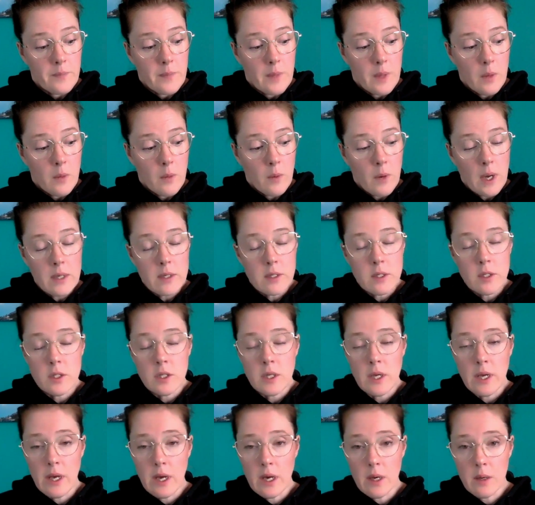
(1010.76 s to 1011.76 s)
while
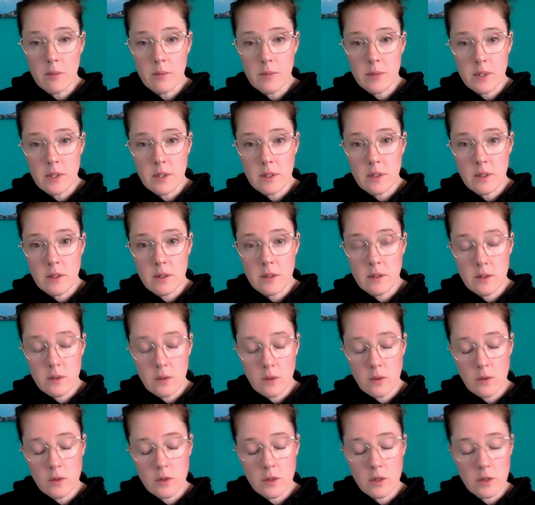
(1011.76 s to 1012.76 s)
she helped
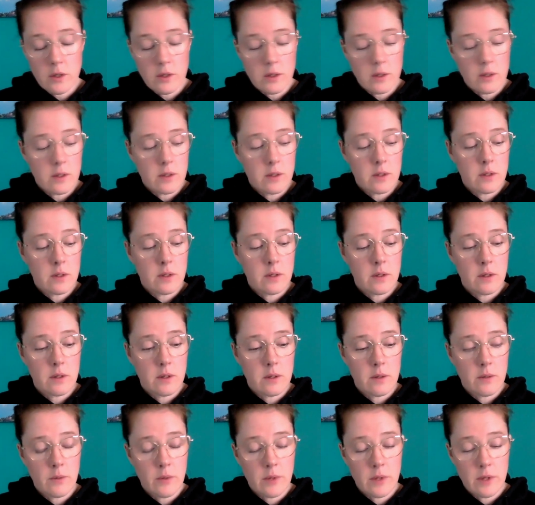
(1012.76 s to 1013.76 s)
soldiers
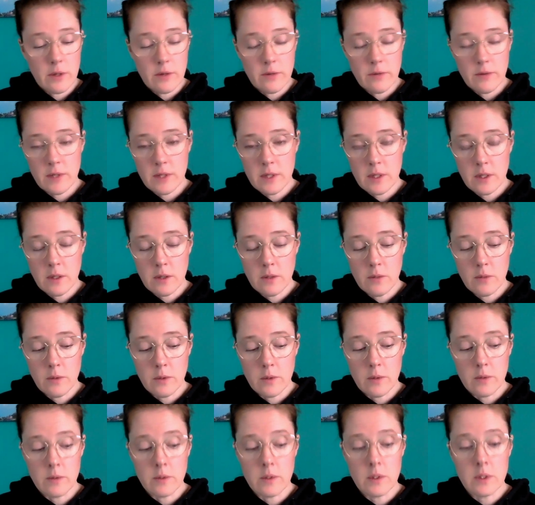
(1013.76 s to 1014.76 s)
with their physical
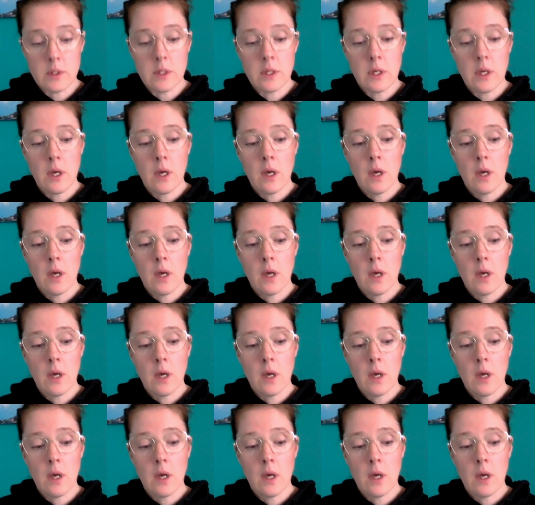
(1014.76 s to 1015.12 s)
wounds,